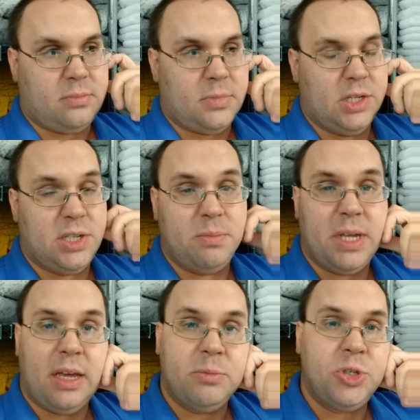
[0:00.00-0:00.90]

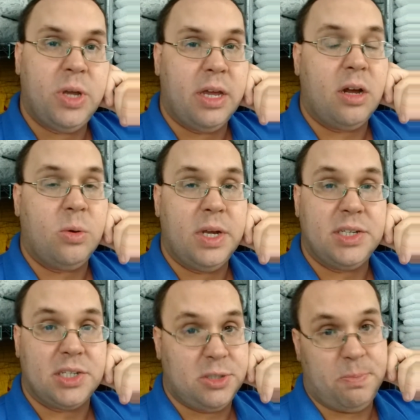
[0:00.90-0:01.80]
sometimes you can't always
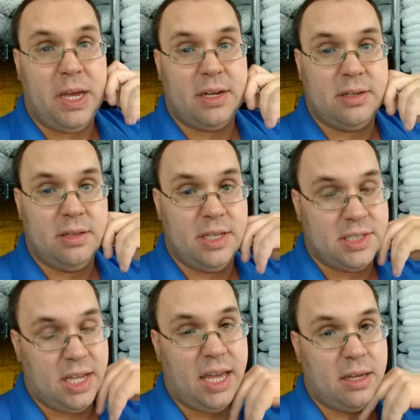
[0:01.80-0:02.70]
expect these
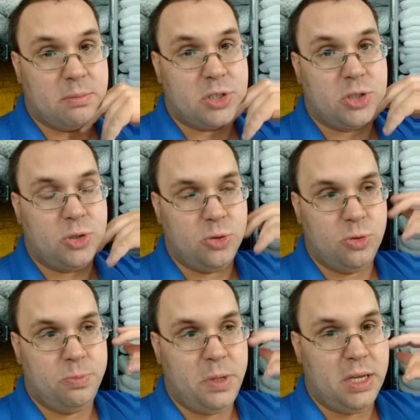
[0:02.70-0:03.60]
games to
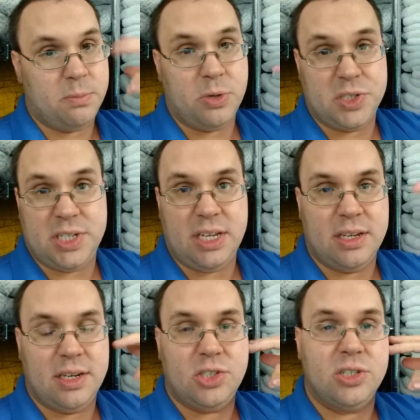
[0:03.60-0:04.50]
be in pristine
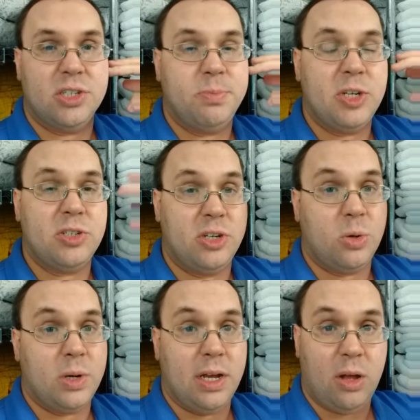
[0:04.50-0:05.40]
condition, especially
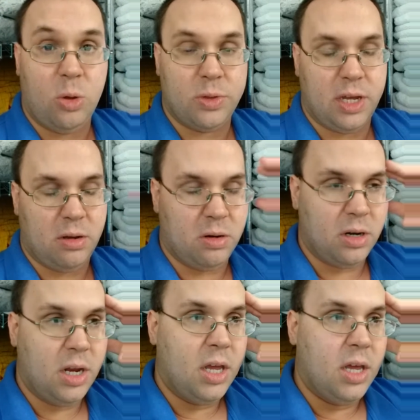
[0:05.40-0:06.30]
knowing how old they are.
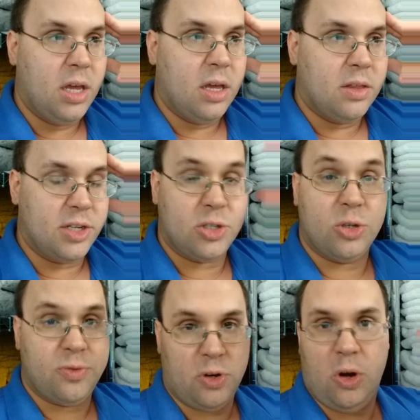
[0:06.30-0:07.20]
This goes
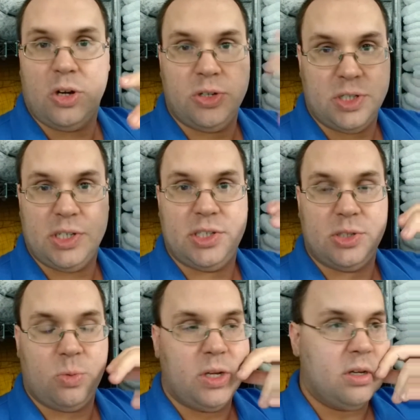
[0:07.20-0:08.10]
for cartridges as
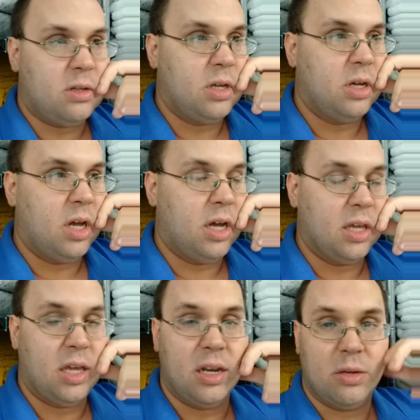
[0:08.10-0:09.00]
well.
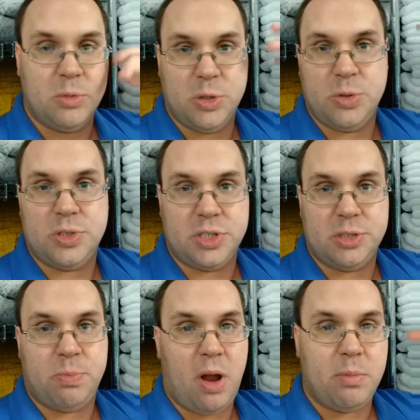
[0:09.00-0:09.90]
Getting them loose is
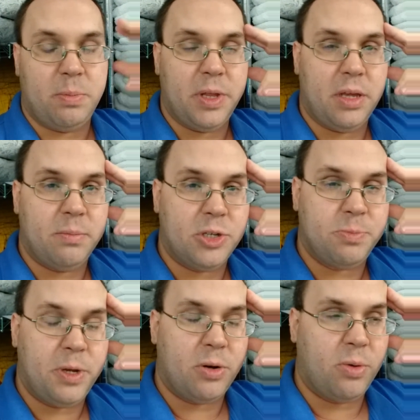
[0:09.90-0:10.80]
probably a much
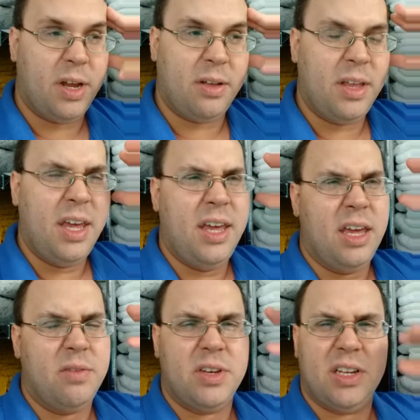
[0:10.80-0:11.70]
better route.
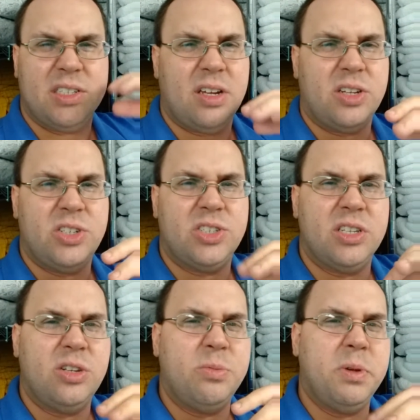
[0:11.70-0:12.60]
If it does cost just a
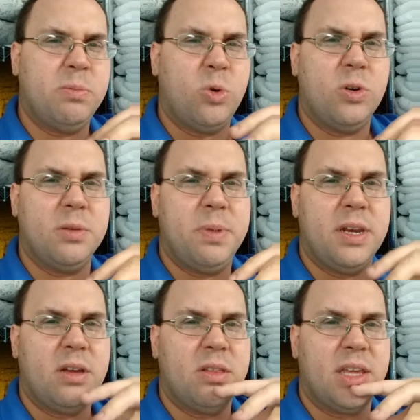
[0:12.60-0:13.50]
little bit more
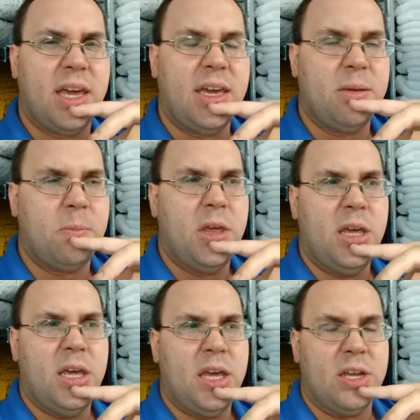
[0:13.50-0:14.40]
depending on the game
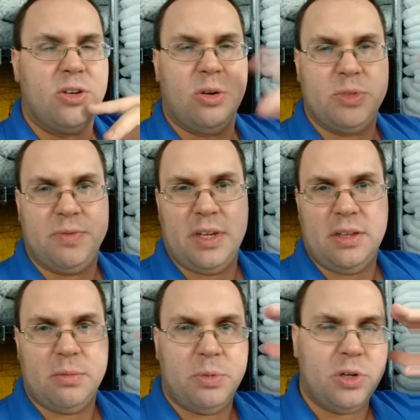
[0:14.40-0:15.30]
in terms of getting
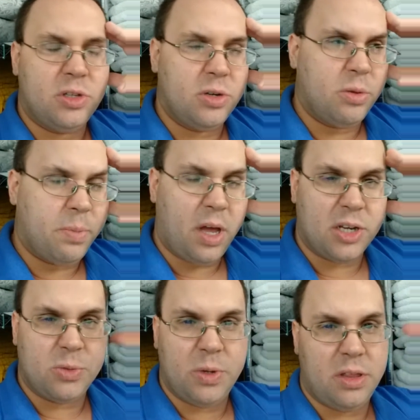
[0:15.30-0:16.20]
the booklet or the
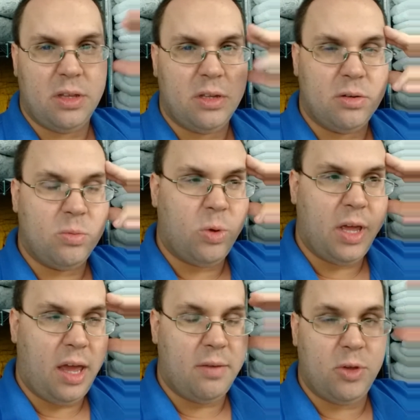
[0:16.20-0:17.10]
box with it or what
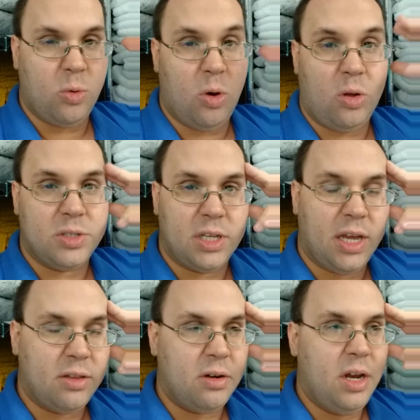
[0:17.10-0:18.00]
have you or all
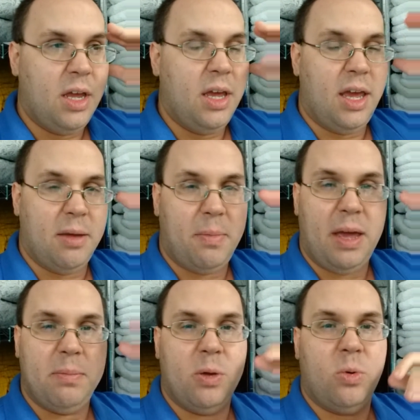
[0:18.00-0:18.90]
together, it
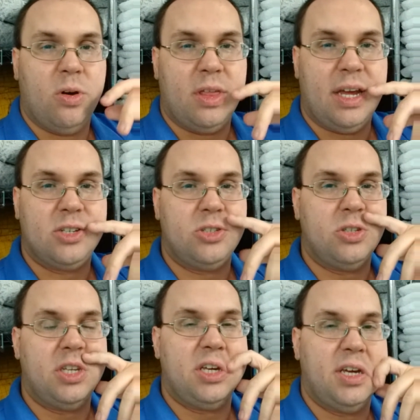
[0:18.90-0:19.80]
might be worth
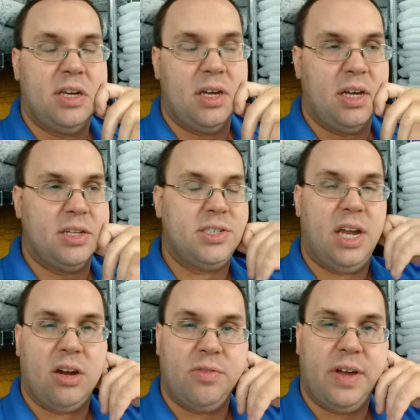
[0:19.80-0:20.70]
actually
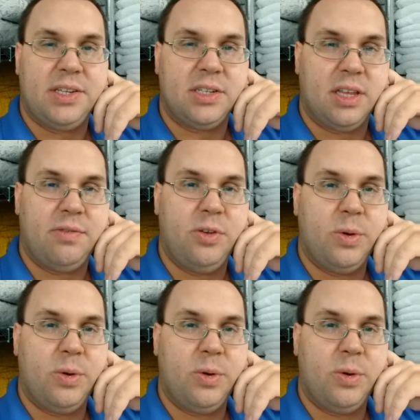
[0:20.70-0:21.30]
sacrificing that few